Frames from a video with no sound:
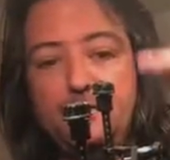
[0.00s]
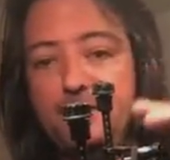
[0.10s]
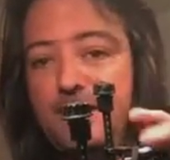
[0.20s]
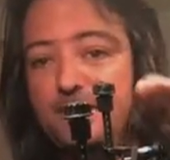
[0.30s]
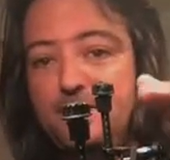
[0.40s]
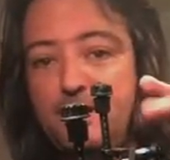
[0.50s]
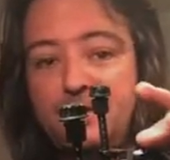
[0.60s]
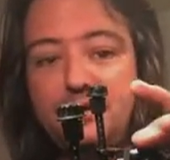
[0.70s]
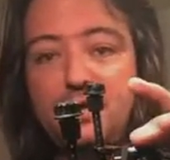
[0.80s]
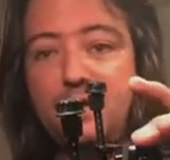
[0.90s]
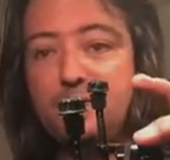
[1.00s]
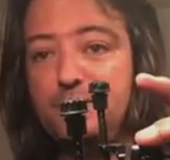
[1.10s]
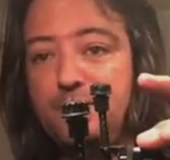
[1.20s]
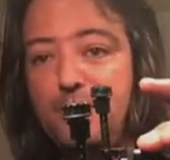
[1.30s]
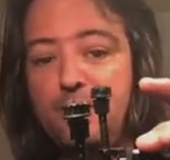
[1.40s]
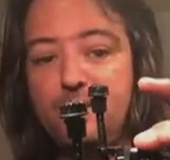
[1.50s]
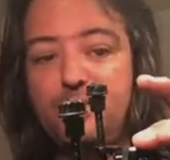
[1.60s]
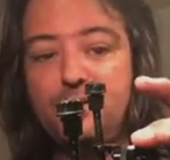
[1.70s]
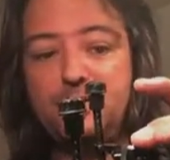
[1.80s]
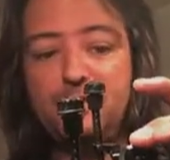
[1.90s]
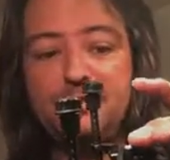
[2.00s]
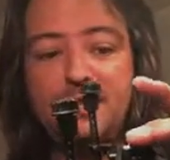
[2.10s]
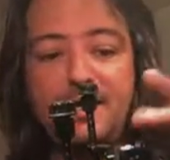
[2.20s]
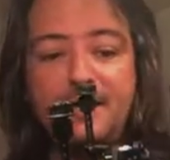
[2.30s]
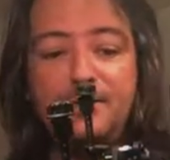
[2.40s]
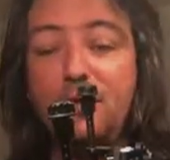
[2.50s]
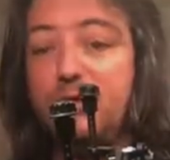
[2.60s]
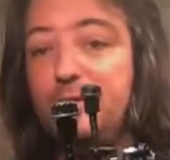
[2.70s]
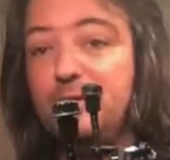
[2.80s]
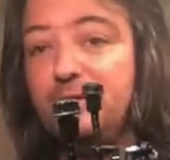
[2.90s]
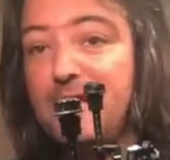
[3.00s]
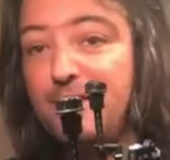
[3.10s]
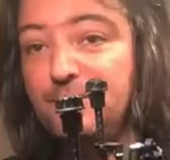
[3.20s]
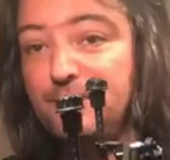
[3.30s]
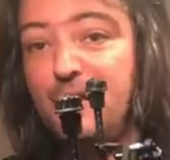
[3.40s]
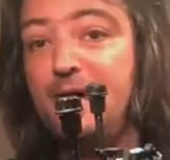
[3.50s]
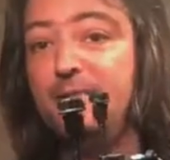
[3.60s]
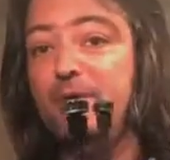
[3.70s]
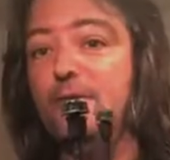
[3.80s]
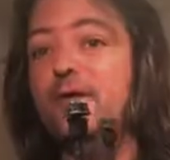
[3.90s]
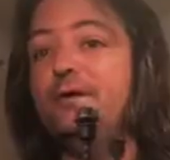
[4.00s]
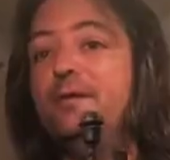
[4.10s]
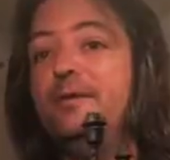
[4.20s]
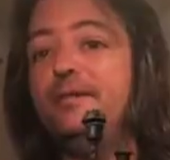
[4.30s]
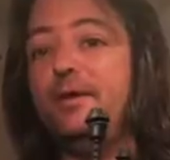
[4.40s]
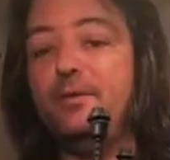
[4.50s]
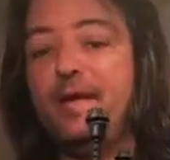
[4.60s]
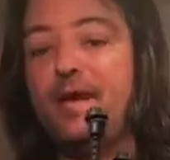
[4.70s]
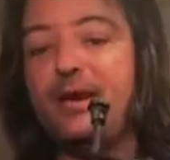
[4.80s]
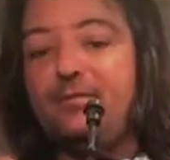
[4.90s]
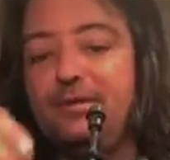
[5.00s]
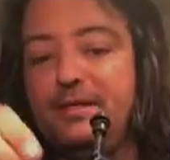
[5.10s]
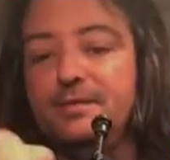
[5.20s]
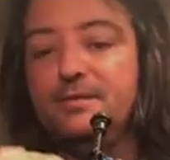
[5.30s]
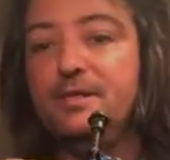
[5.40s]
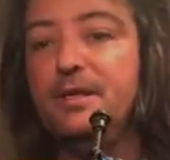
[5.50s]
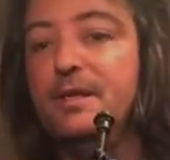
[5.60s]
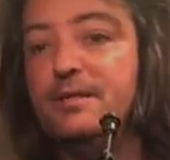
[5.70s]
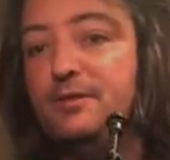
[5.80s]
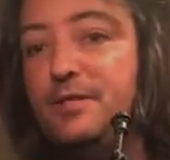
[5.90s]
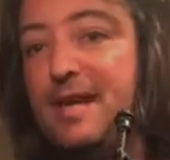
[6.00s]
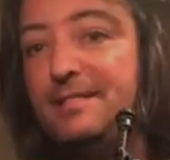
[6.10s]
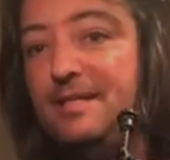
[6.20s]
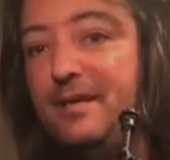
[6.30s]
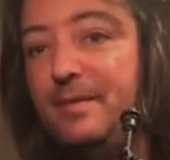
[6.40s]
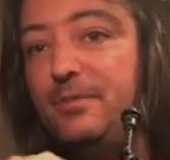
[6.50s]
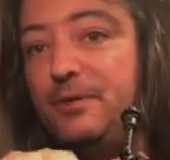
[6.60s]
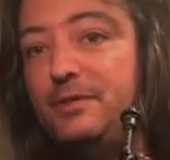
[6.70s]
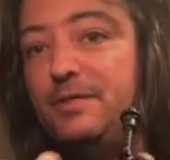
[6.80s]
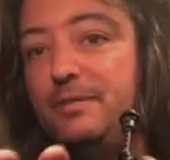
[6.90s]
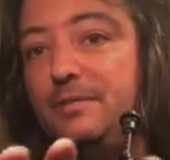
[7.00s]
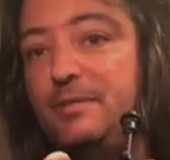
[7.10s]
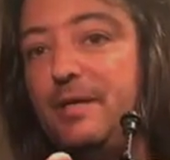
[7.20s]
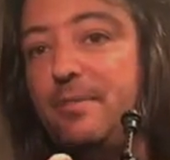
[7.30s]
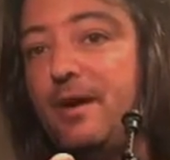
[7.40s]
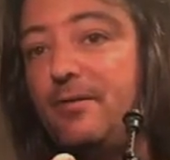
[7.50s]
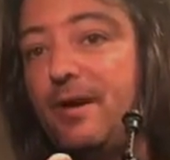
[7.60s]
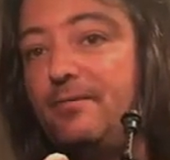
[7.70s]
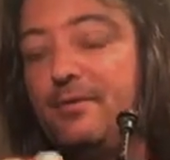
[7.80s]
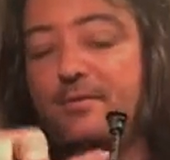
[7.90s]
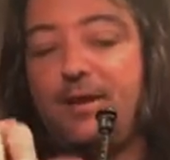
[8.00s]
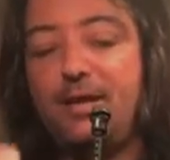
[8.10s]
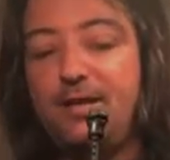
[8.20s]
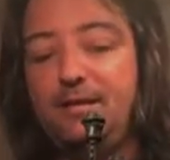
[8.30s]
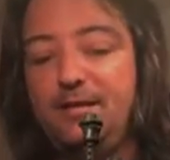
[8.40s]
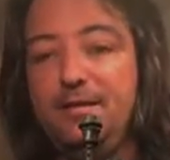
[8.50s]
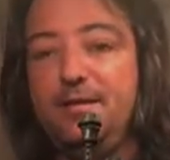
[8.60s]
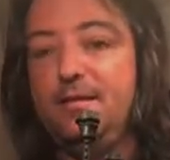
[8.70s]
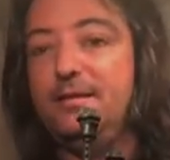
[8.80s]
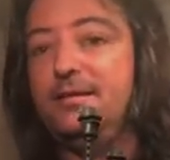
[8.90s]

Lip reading: These are kit stock shocks, no limiters inside, no limiters outside. The only limit that we have is the chassis limit, which seems to be about right for the ride height.